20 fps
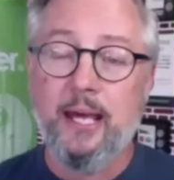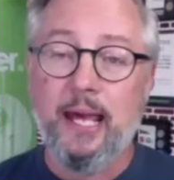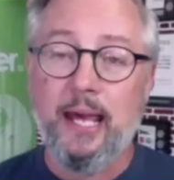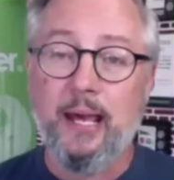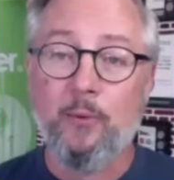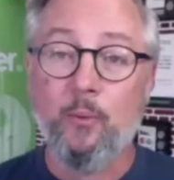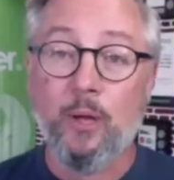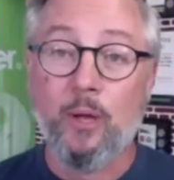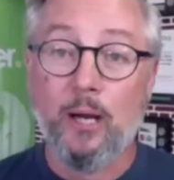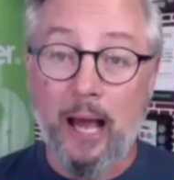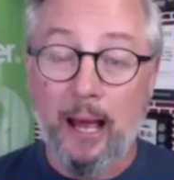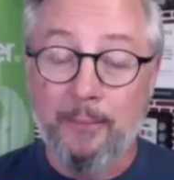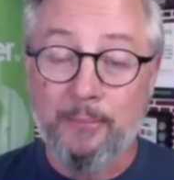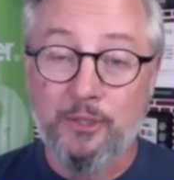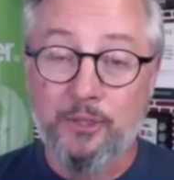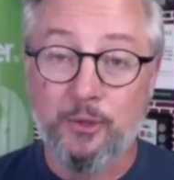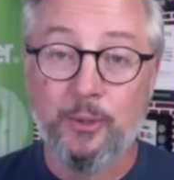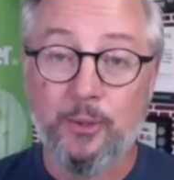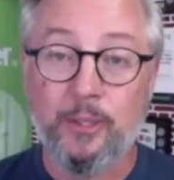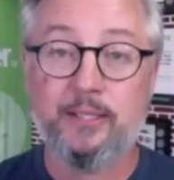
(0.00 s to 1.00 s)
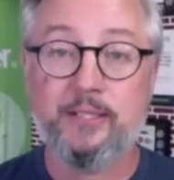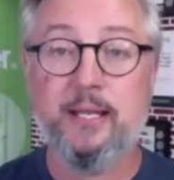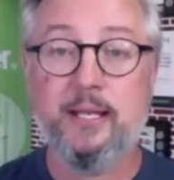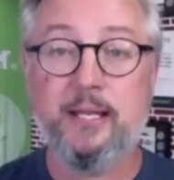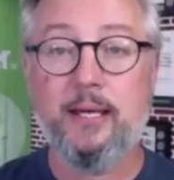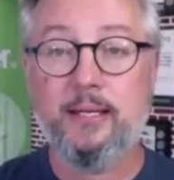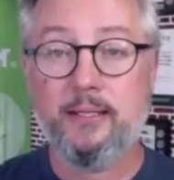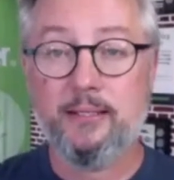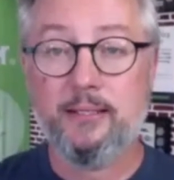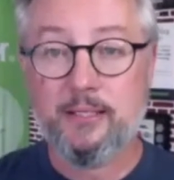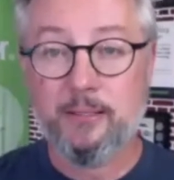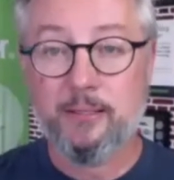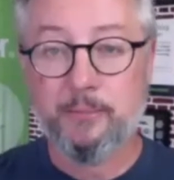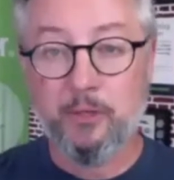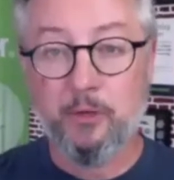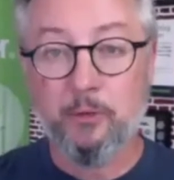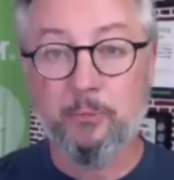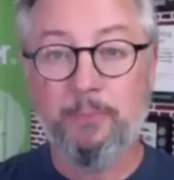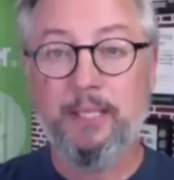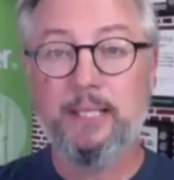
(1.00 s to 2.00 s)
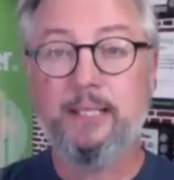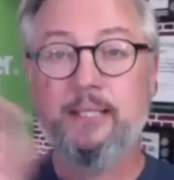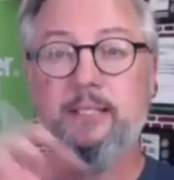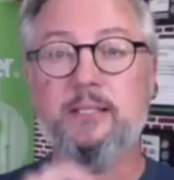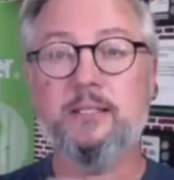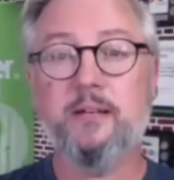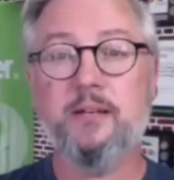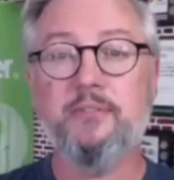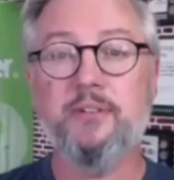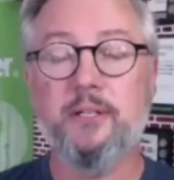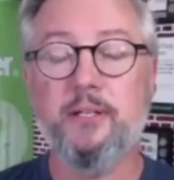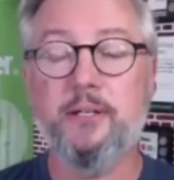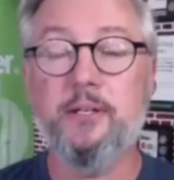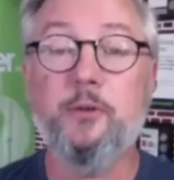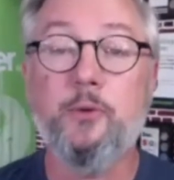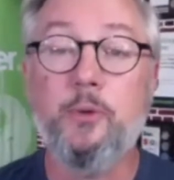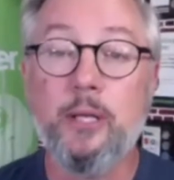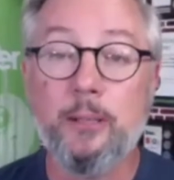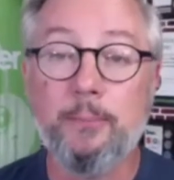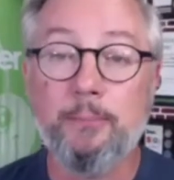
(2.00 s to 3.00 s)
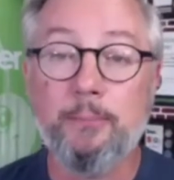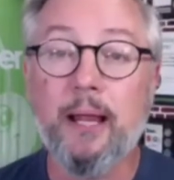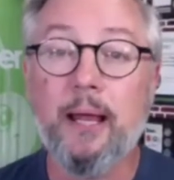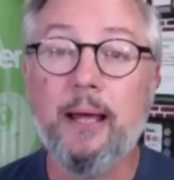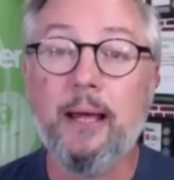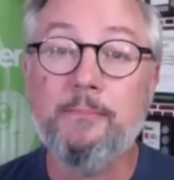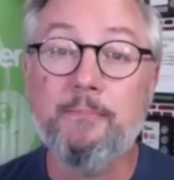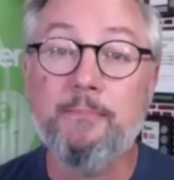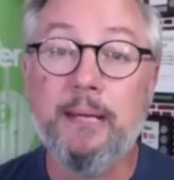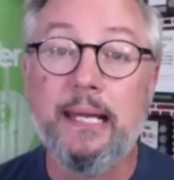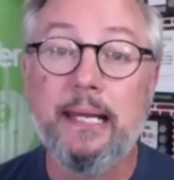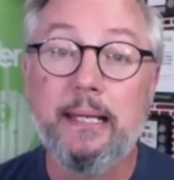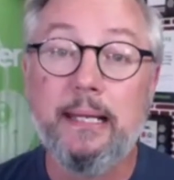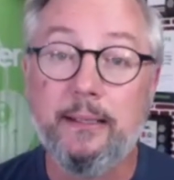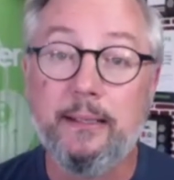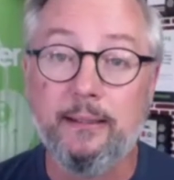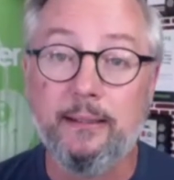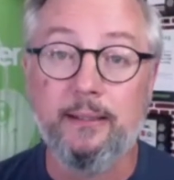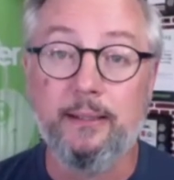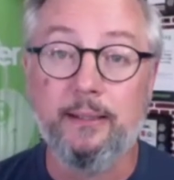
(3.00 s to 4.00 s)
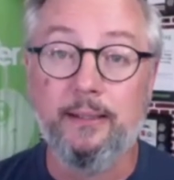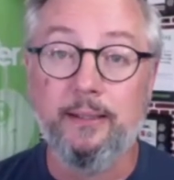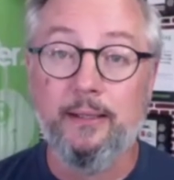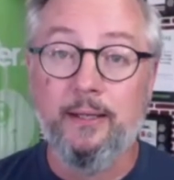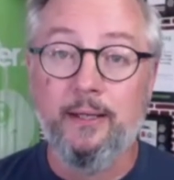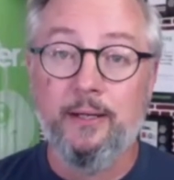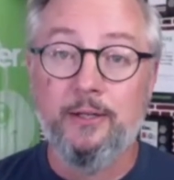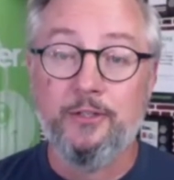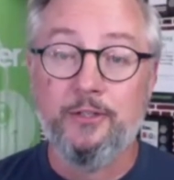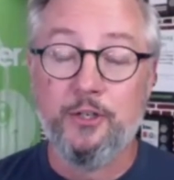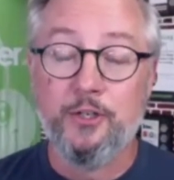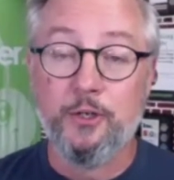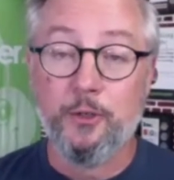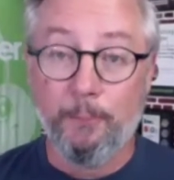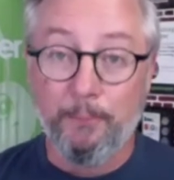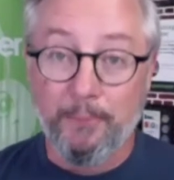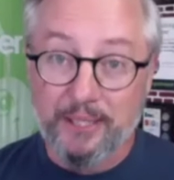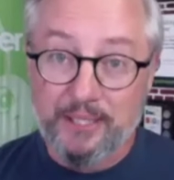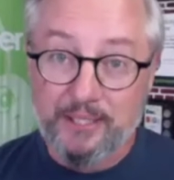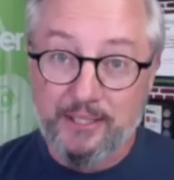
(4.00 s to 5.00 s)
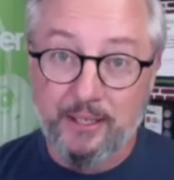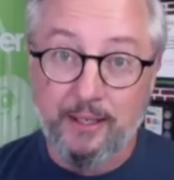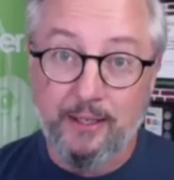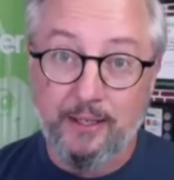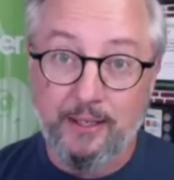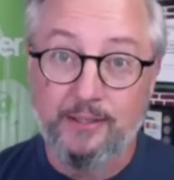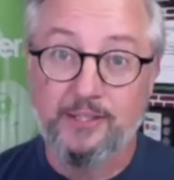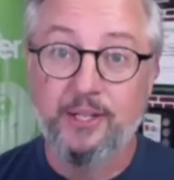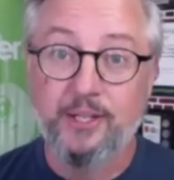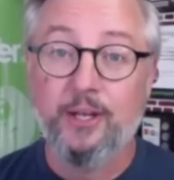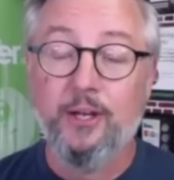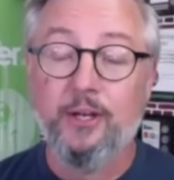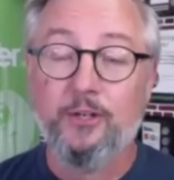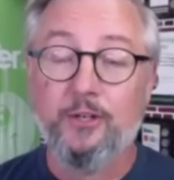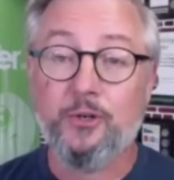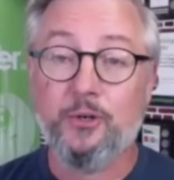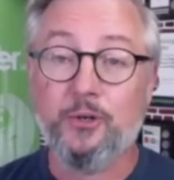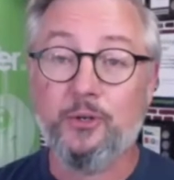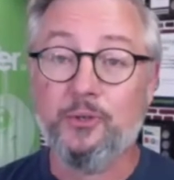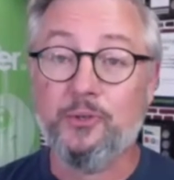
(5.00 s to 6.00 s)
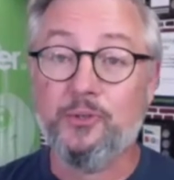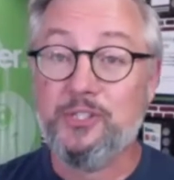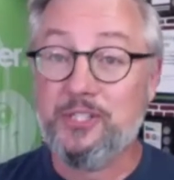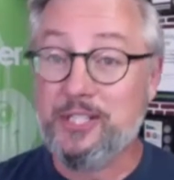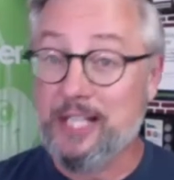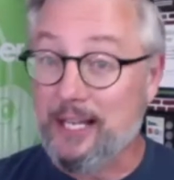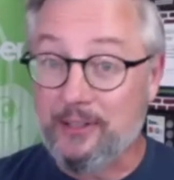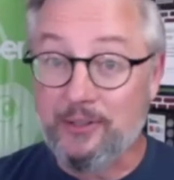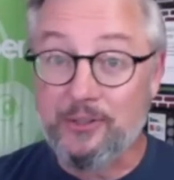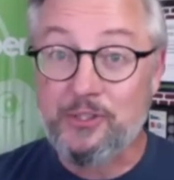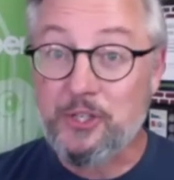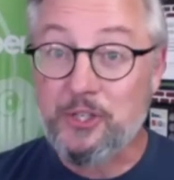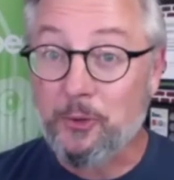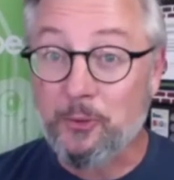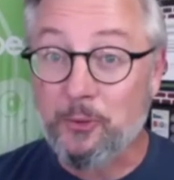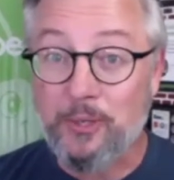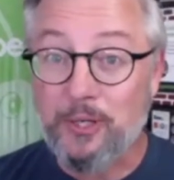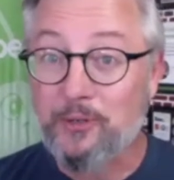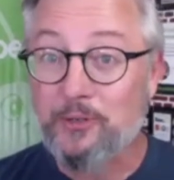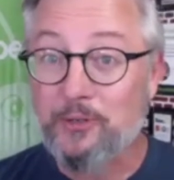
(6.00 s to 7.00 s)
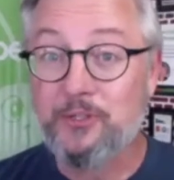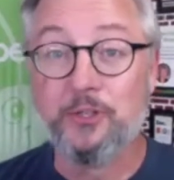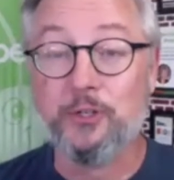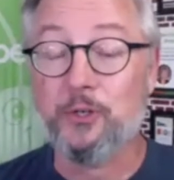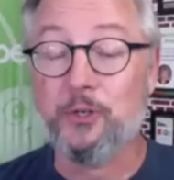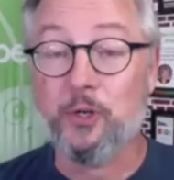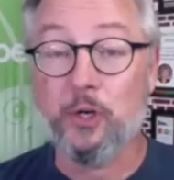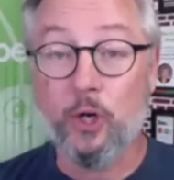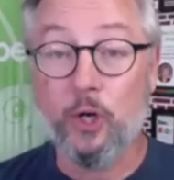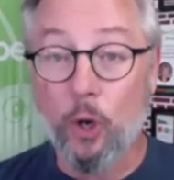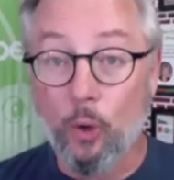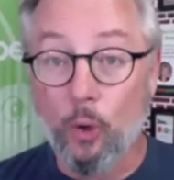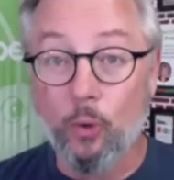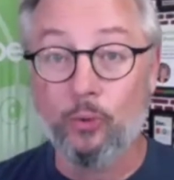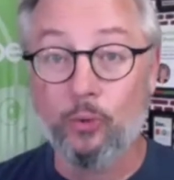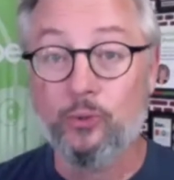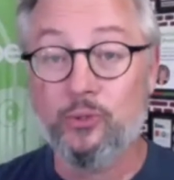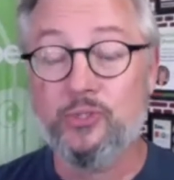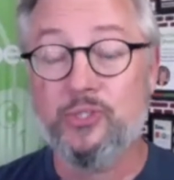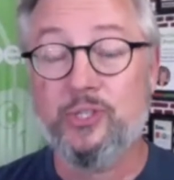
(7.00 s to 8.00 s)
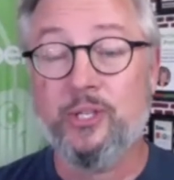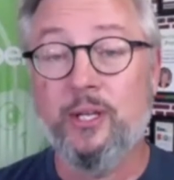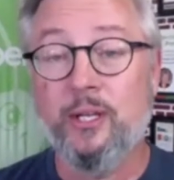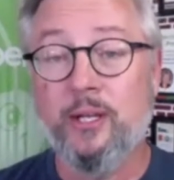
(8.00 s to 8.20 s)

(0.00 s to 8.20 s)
And what I'm doing is taking some little pieces of it that you can apply immediately to your business, to your sales career, to your goals.